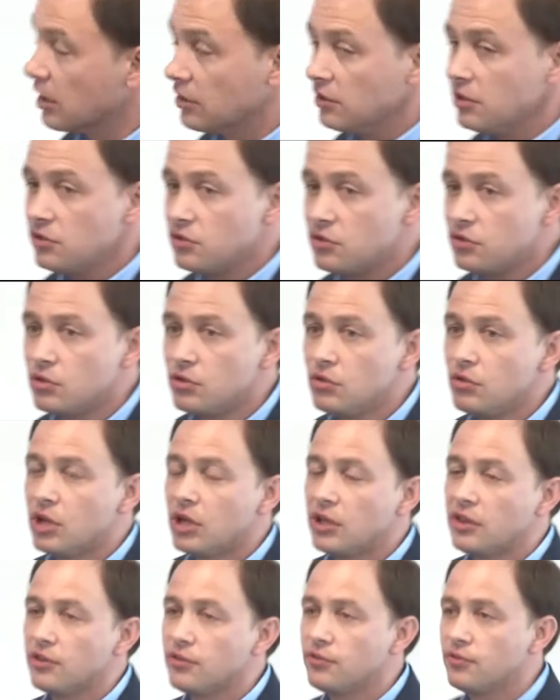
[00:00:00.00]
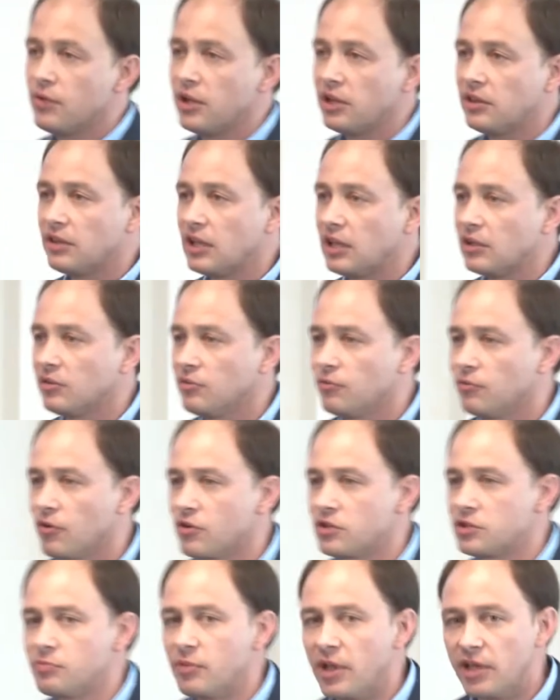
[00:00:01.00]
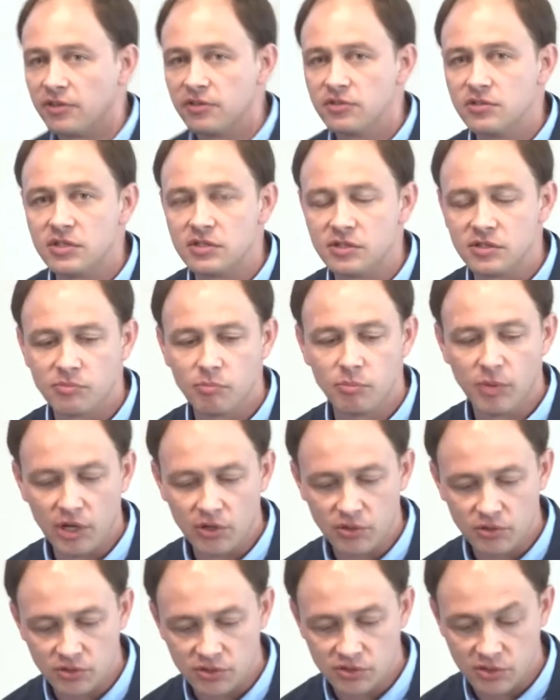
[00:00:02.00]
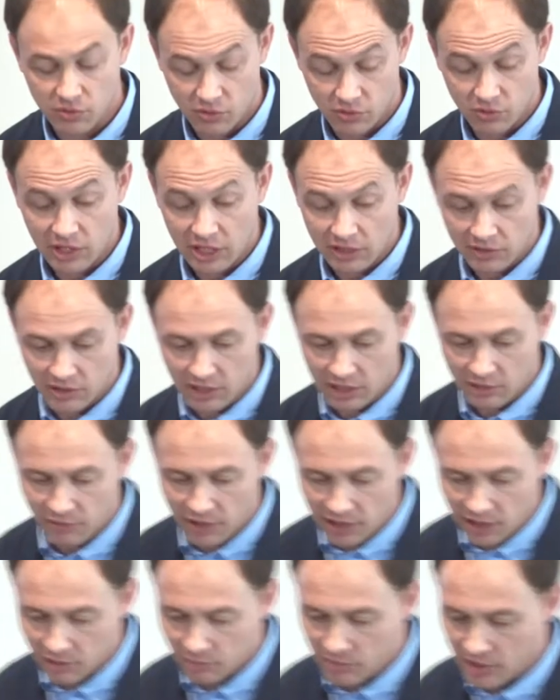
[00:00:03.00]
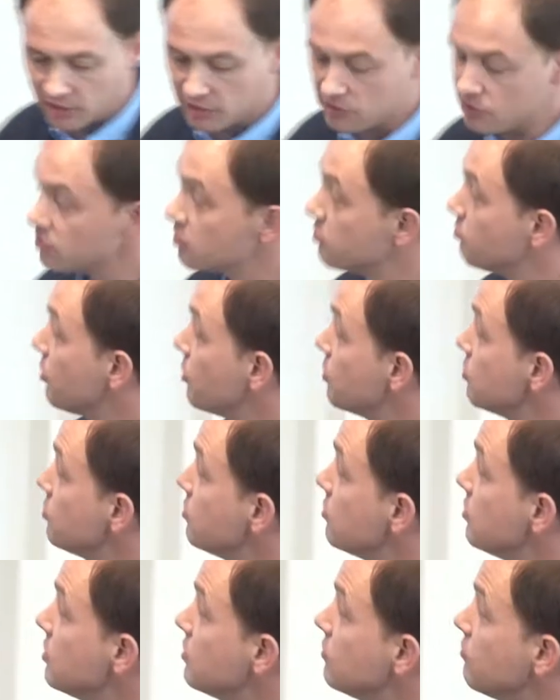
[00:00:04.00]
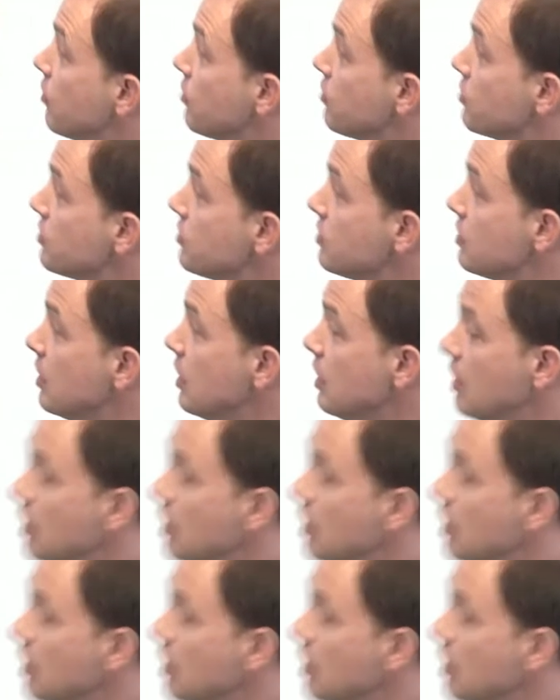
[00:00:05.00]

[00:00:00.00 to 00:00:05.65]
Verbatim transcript: getting to the threat that forest pathogens pose, or that, that fungal pathogens pose to these forests,